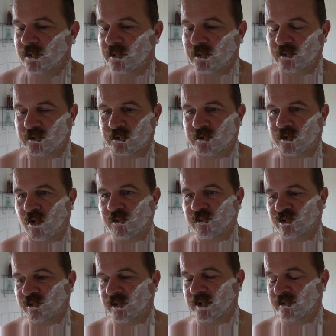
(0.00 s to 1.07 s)
because of the time
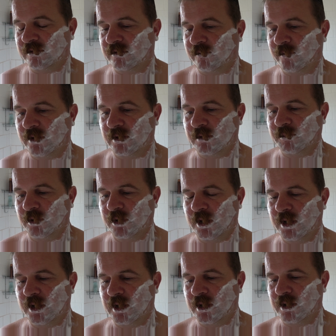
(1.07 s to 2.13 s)
restraints, I think.
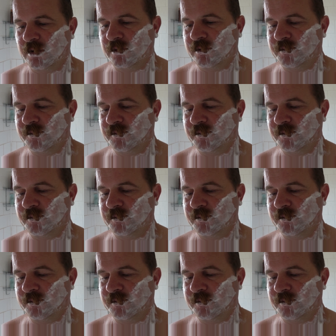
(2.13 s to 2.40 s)
But